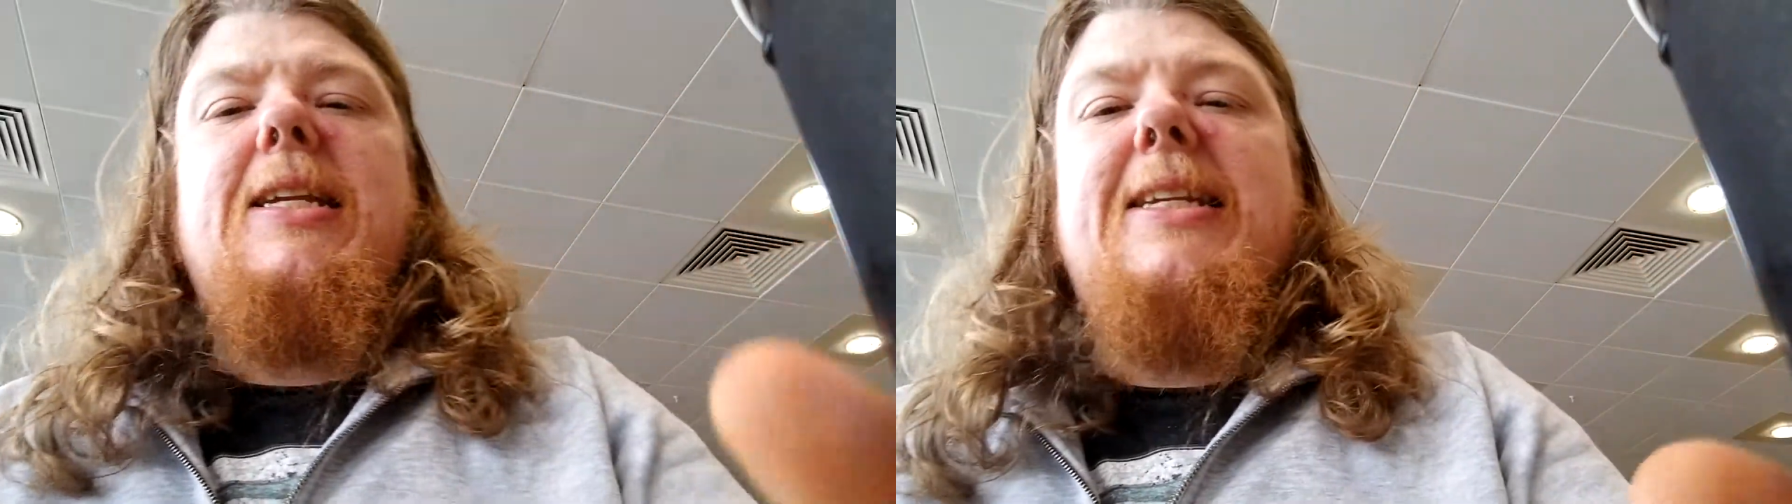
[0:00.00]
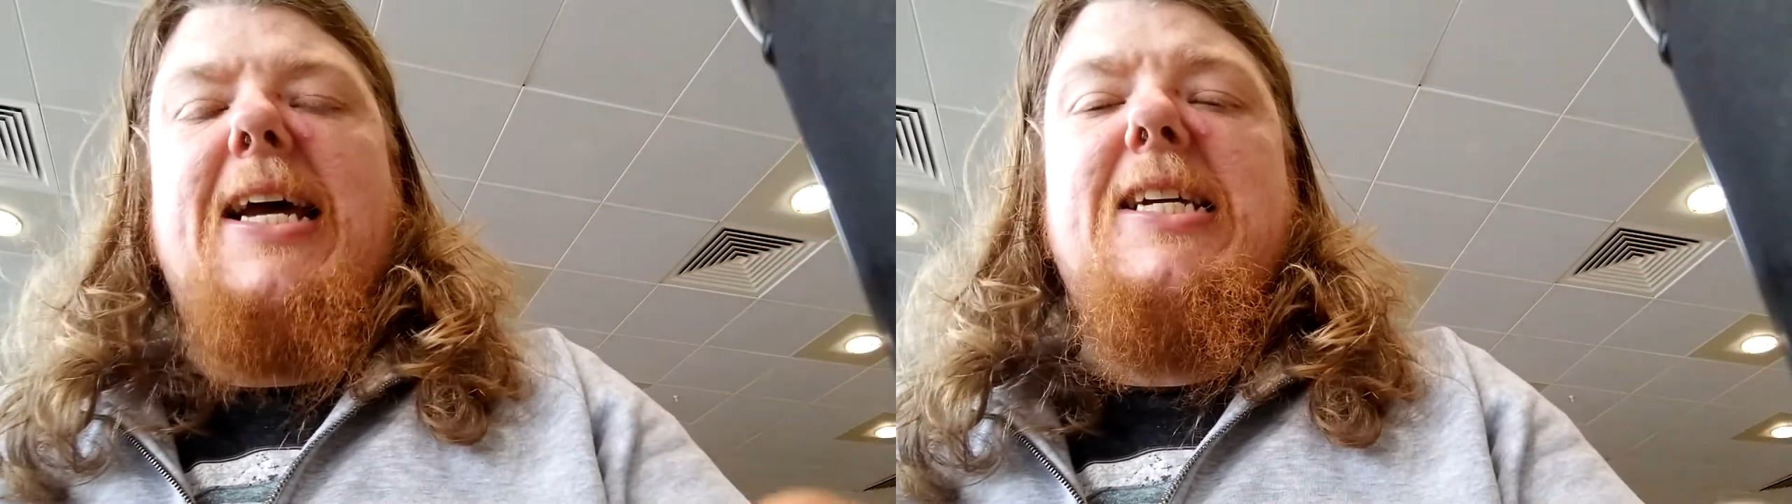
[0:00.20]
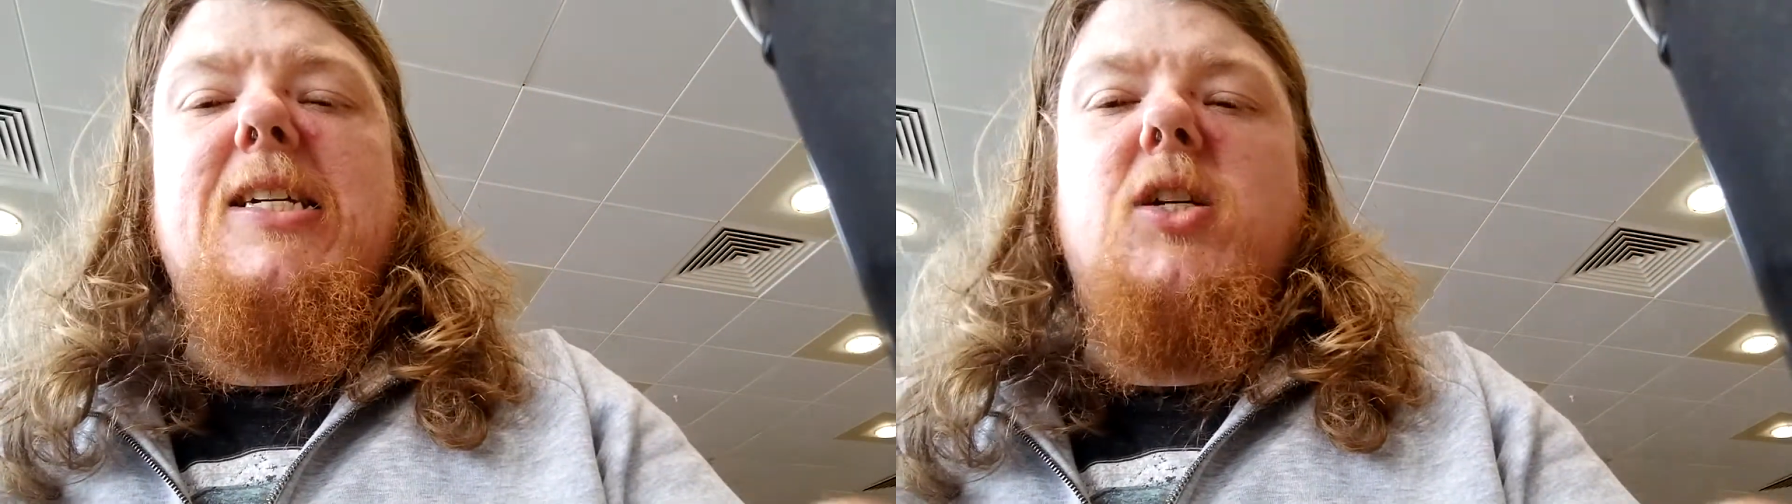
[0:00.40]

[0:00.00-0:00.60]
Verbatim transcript: days,